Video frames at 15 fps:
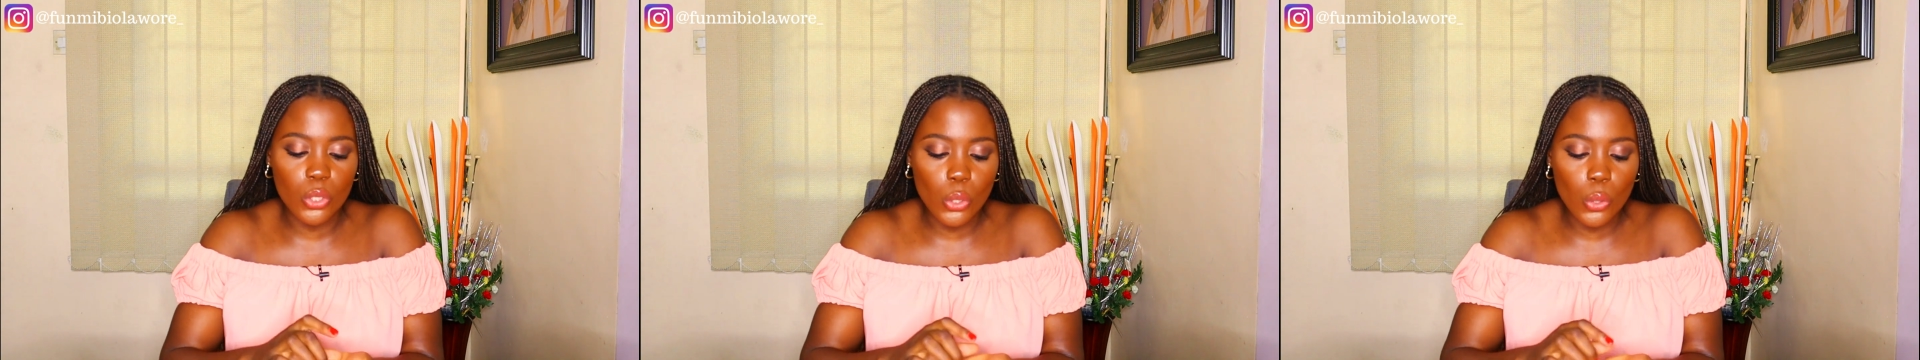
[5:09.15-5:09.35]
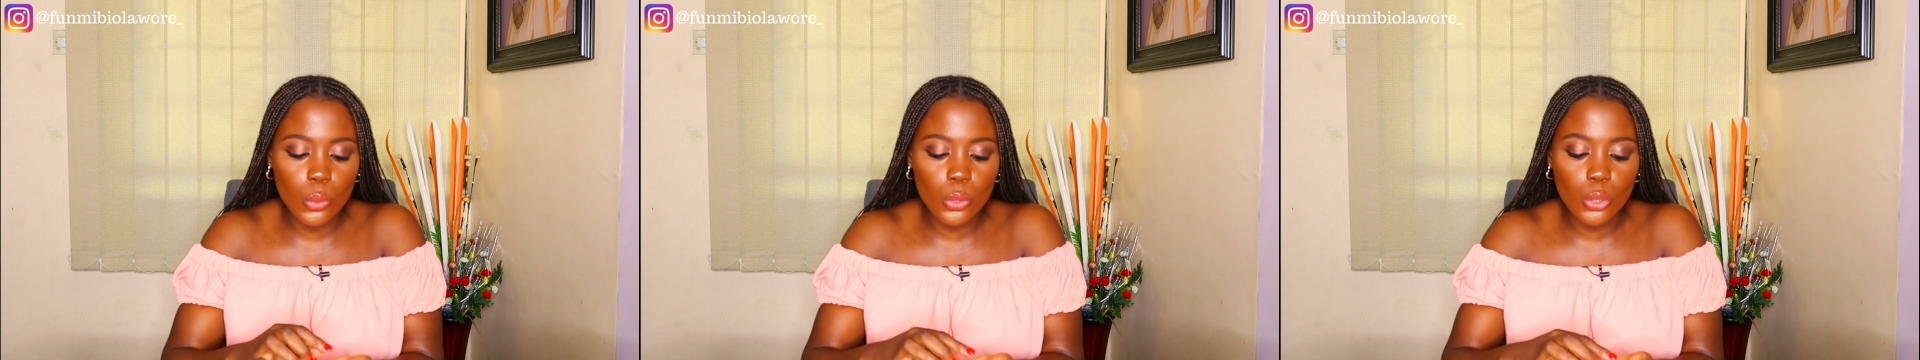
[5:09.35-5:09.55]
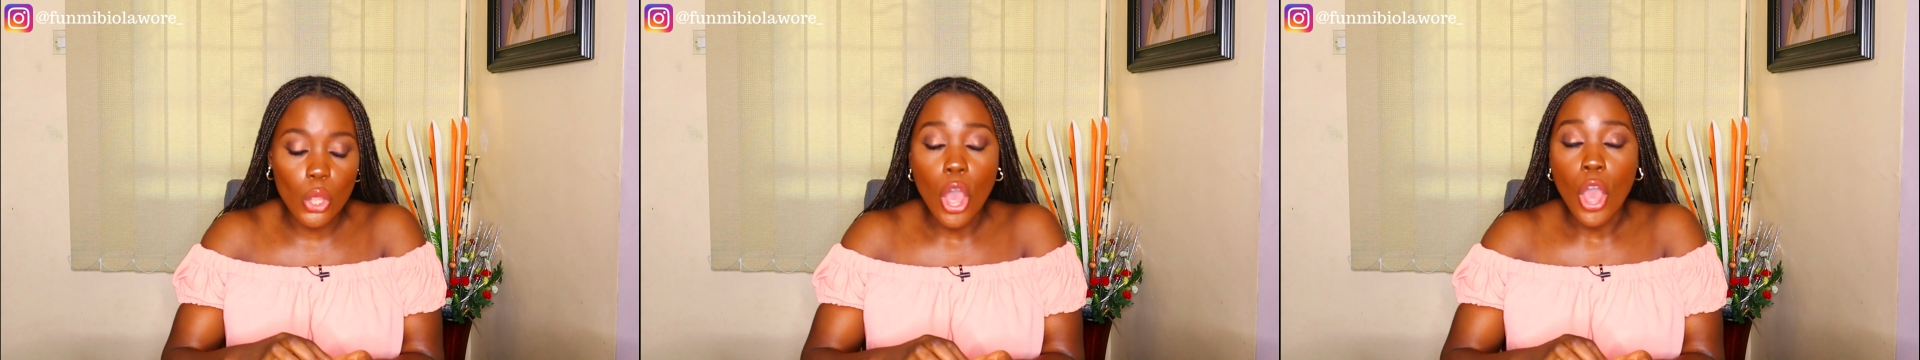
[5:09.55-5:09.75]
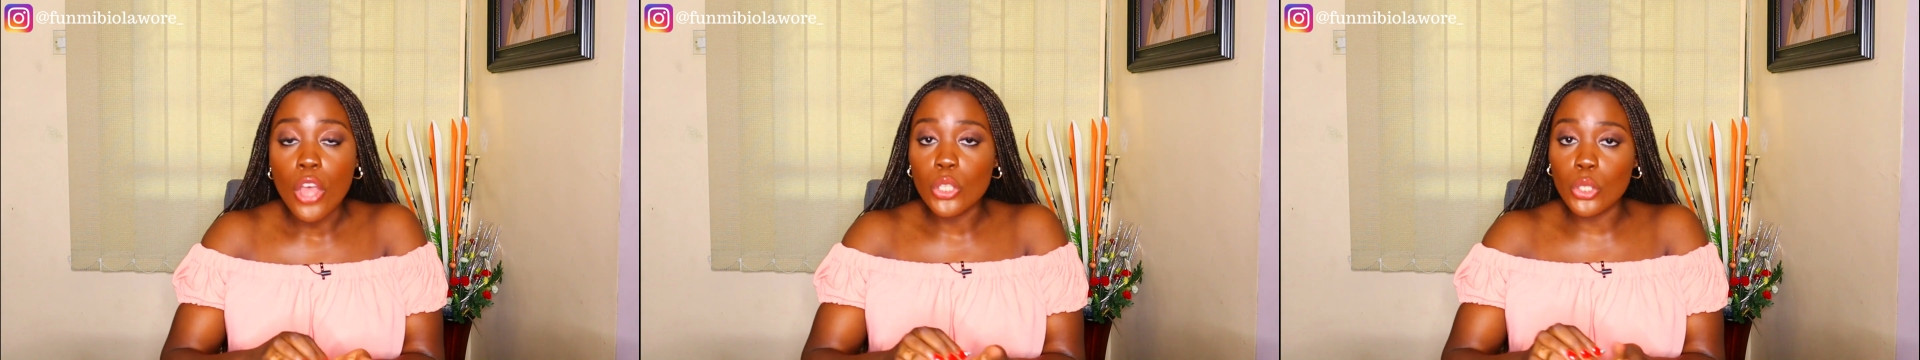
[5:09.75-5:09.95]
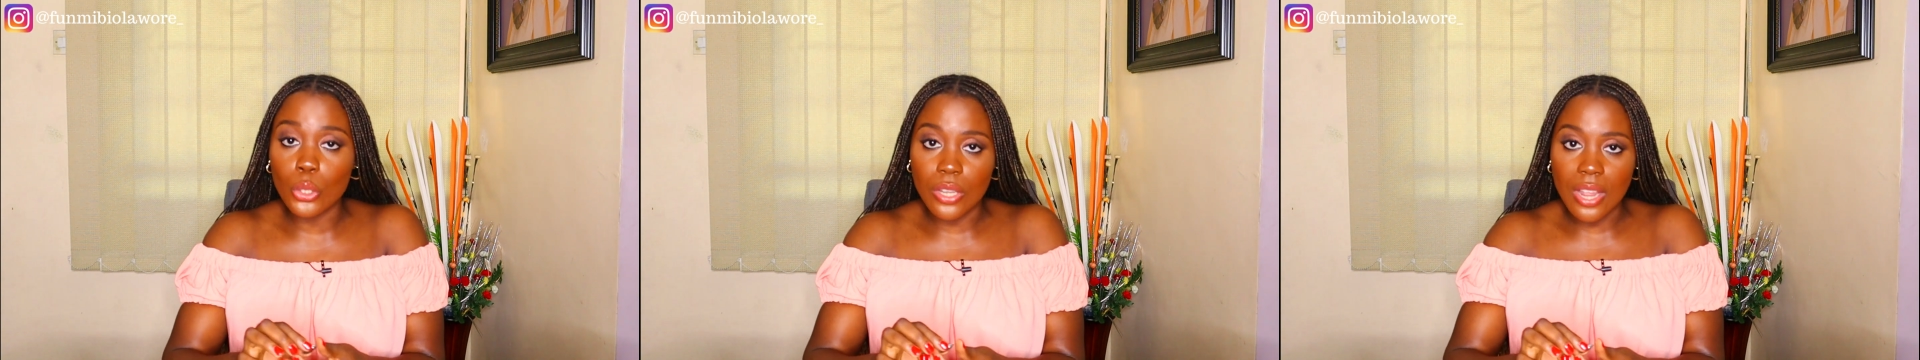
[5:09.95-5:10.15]
stones
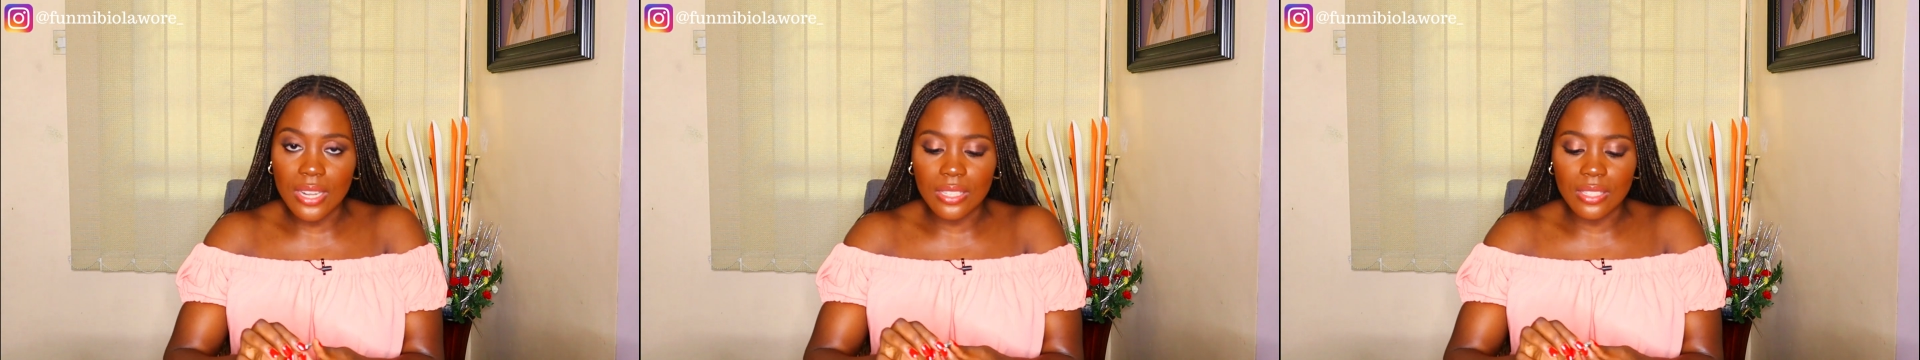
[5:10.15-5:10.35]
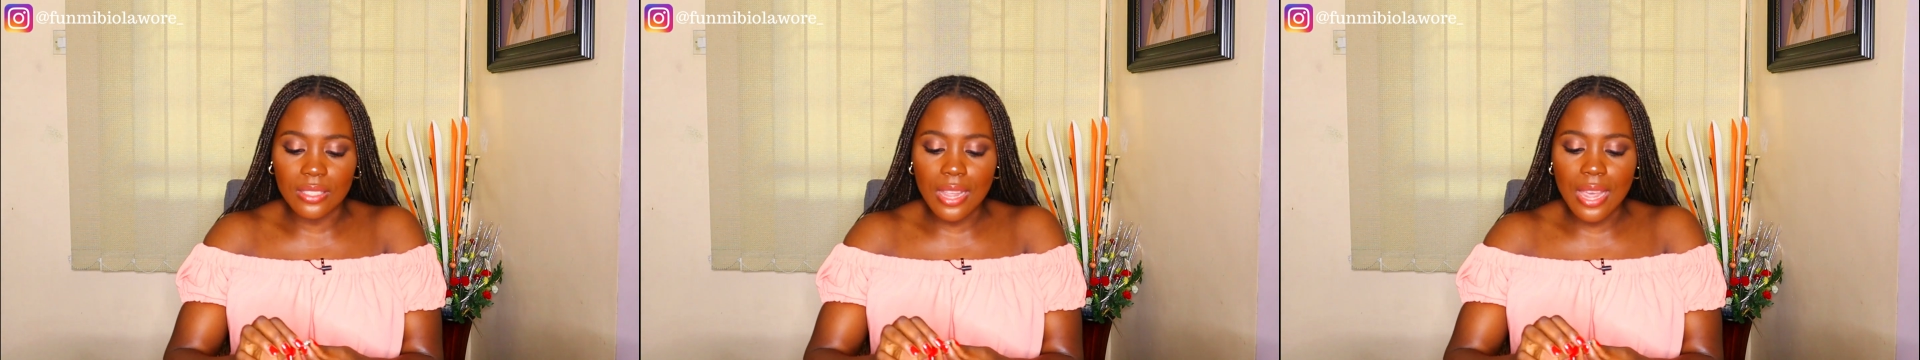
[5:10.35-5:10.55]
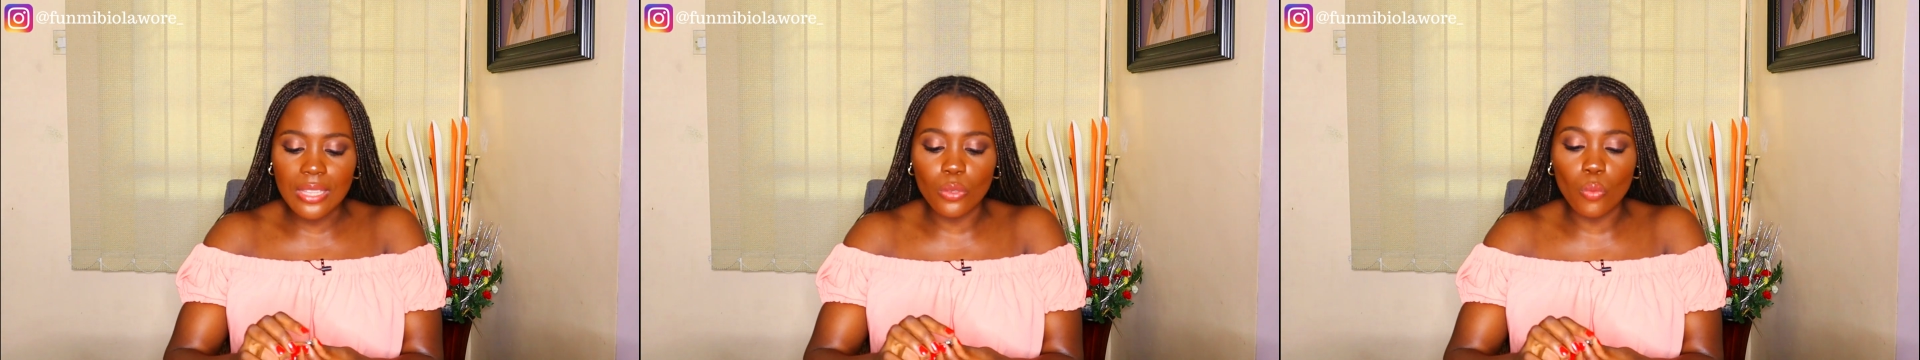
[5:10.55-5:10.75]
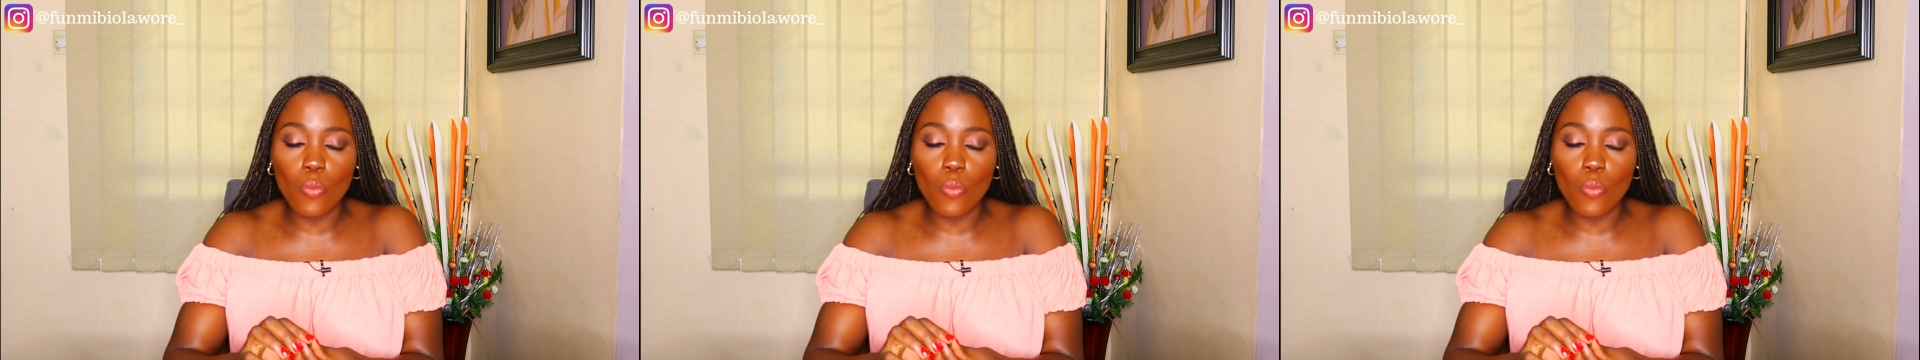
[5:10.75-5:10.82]
to their designs.